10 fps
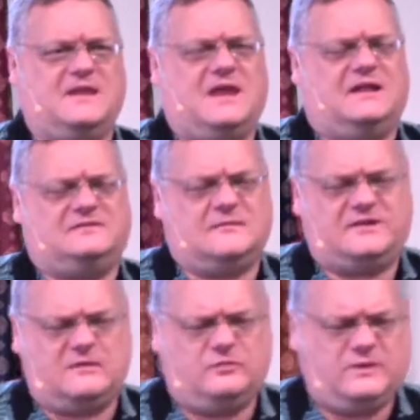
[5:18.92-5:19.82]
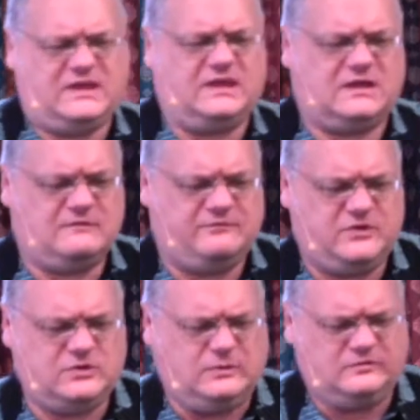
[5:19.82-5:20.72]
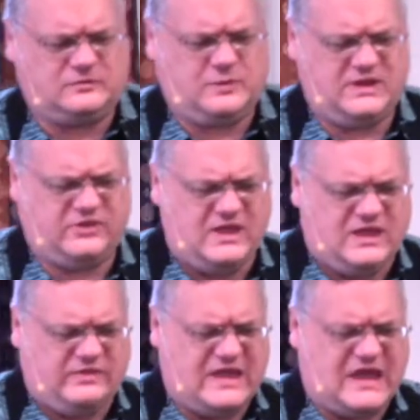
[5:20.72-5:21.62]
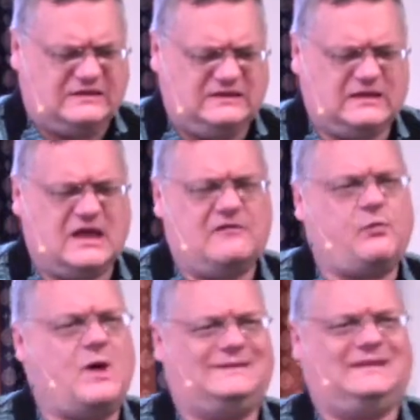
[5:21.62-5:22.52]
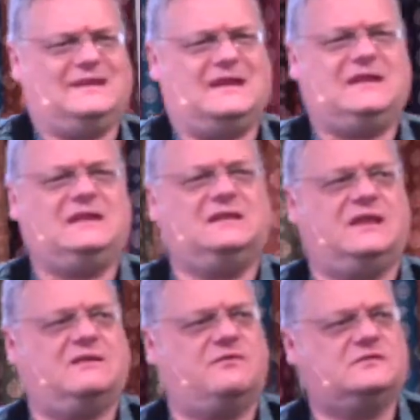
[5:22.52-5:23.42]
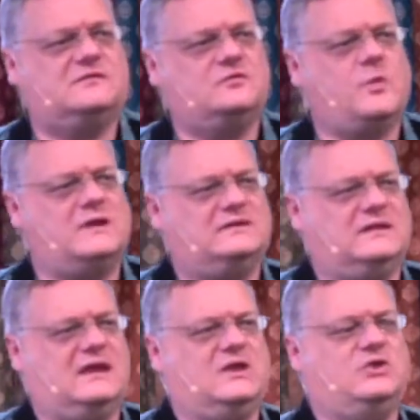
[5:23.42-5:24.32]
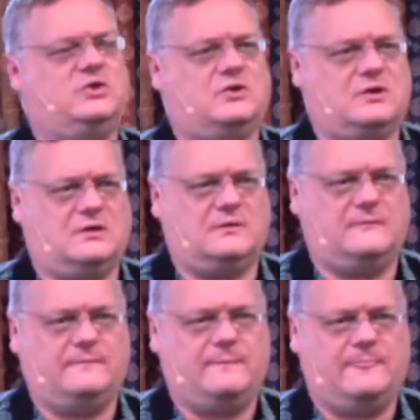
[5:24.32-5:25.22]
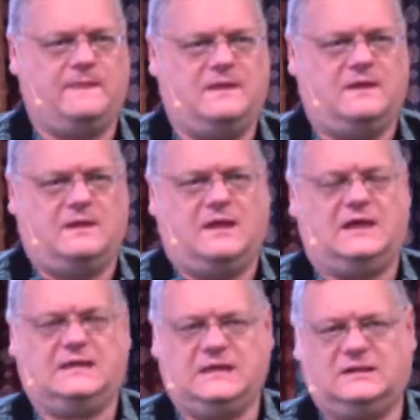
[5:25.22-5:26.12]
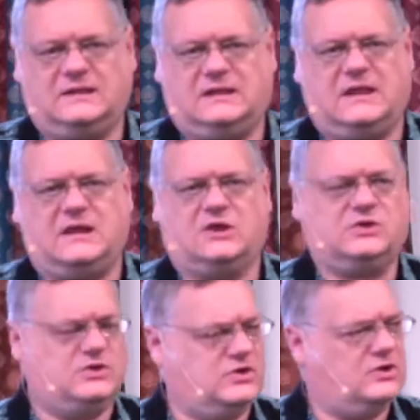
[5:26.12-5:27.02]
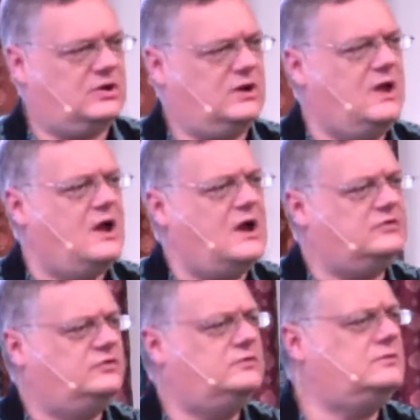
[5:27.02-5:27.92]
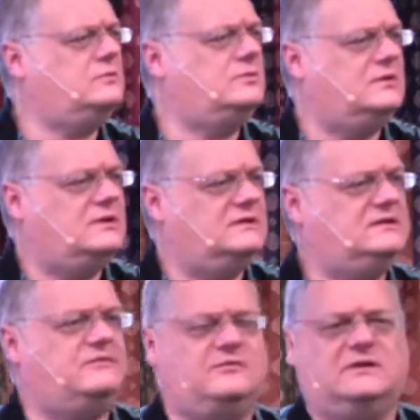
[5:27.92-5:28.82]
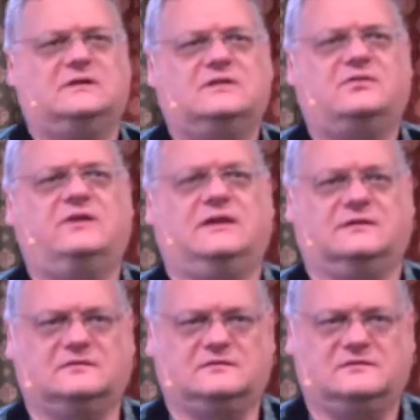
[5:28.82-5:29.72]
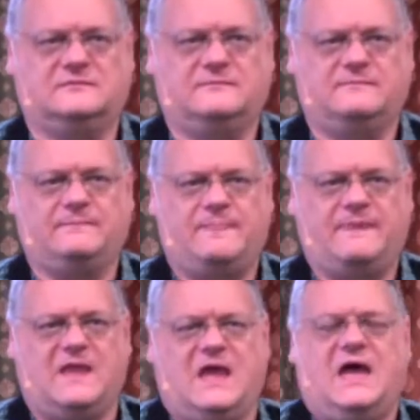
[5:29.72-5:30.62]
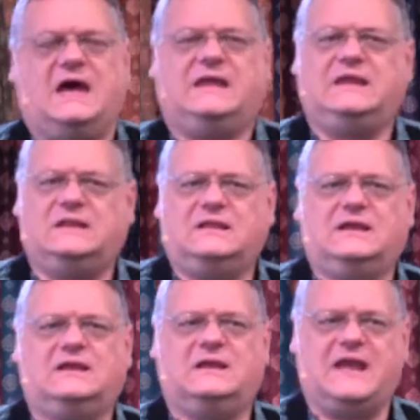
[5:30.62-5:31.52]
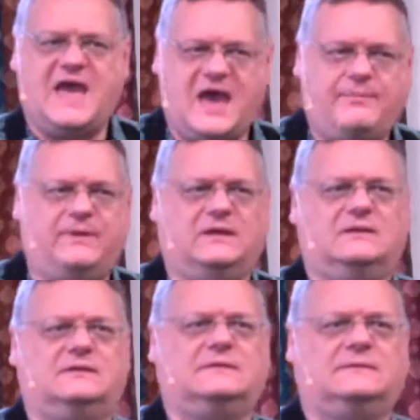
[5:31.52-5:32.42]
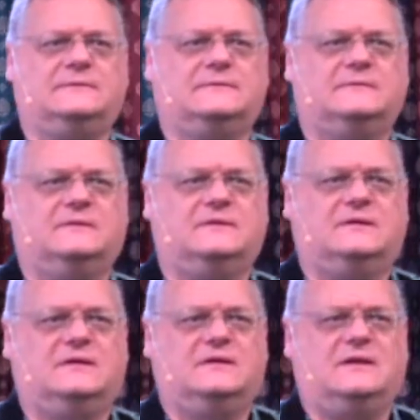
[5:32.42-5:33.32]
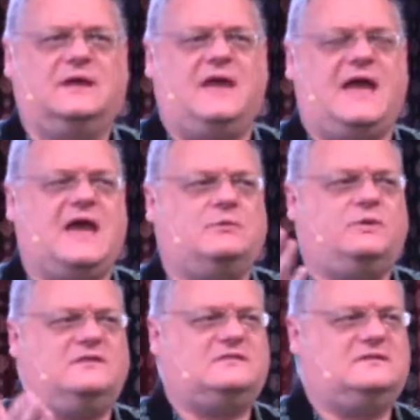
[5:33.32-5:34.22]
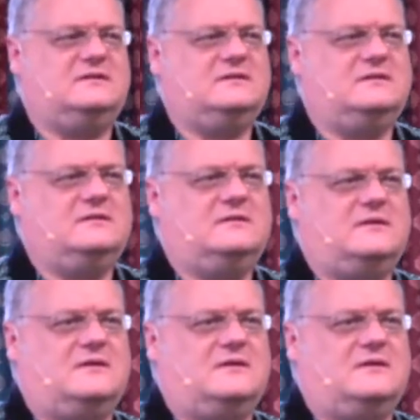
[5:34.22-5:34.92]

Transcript: And sometimes we get confused with the idea of wanting a healing versus wanting a cure. A healing and a cure are two different things. A healing can happen and we still